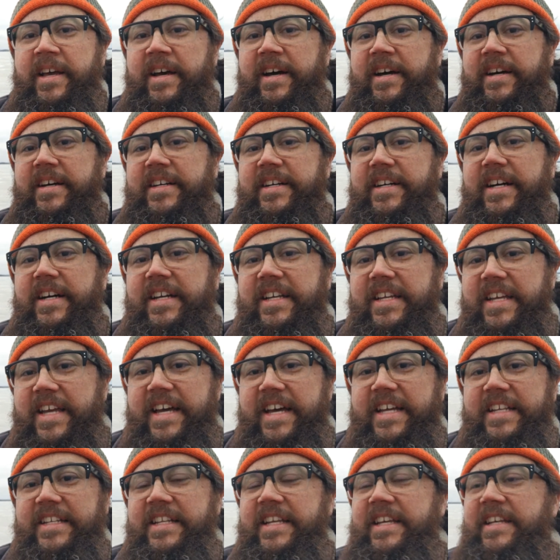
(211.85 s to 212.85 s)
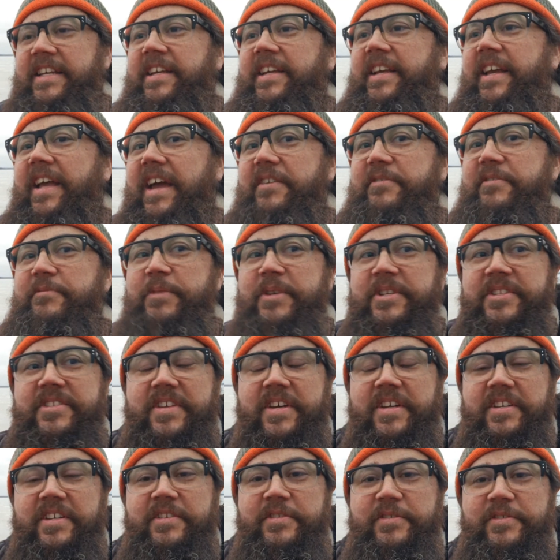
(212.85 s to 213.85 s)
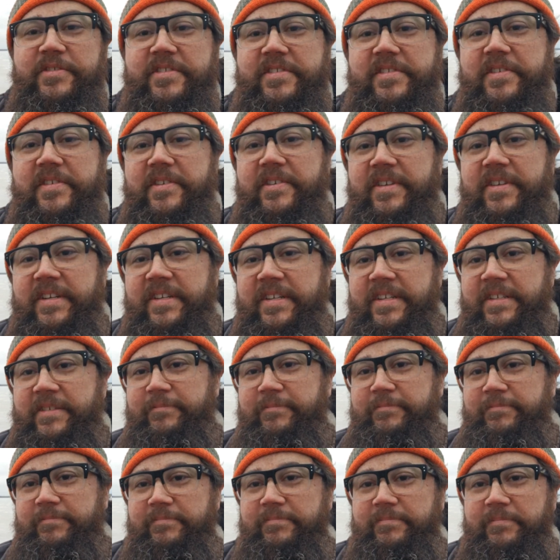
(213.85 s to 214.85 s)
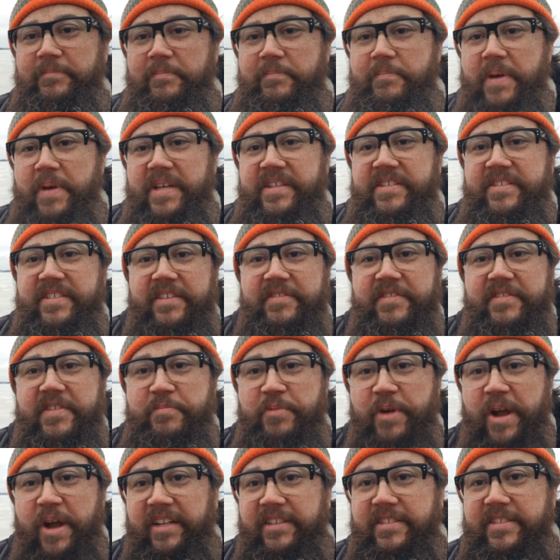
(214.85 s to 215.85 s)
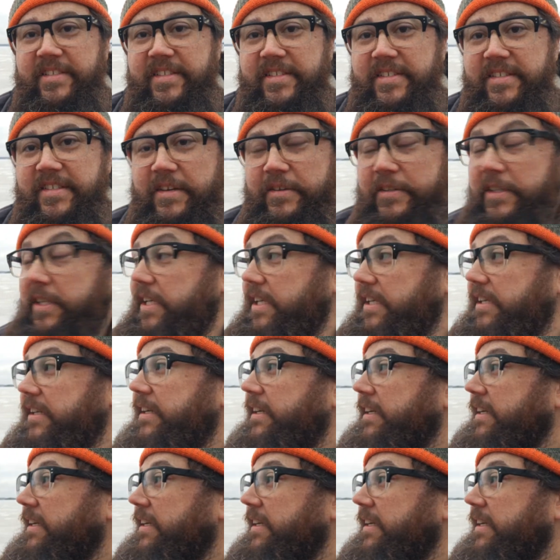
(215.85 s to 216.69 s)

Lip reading: Again, everybody's got to use their best safety practices out here.